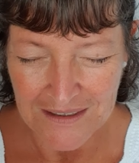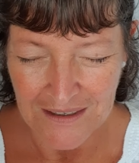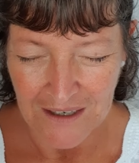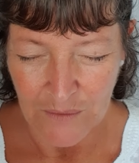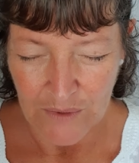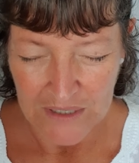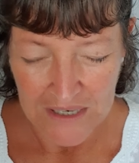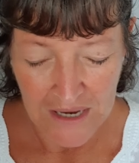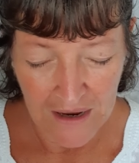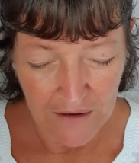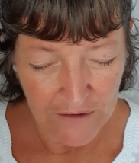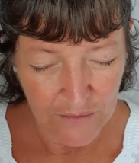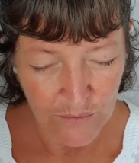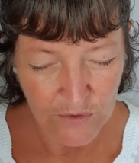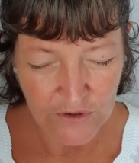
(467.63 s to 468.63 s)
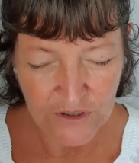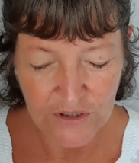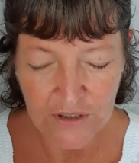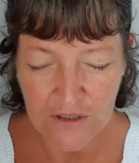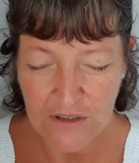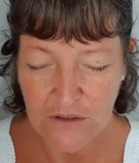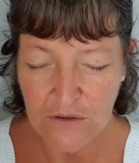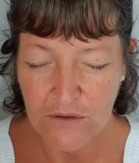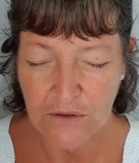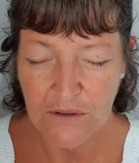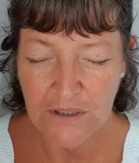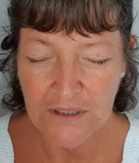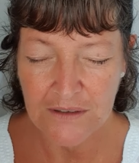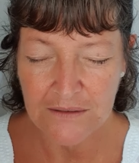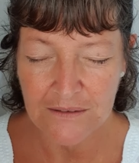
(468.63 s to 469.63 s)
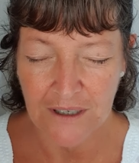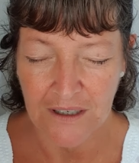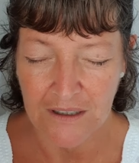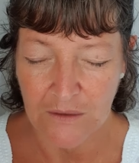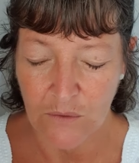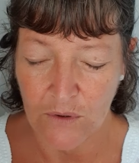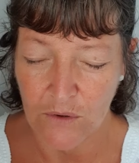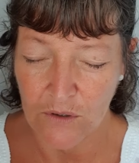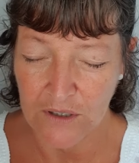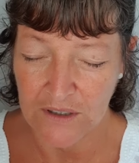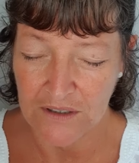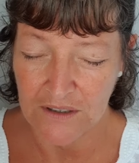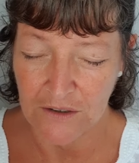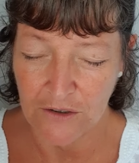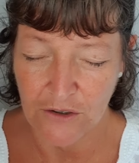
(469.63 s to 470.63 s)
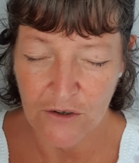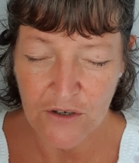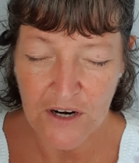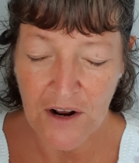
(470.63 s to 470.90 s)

I'm accountable to you. I walk in a good,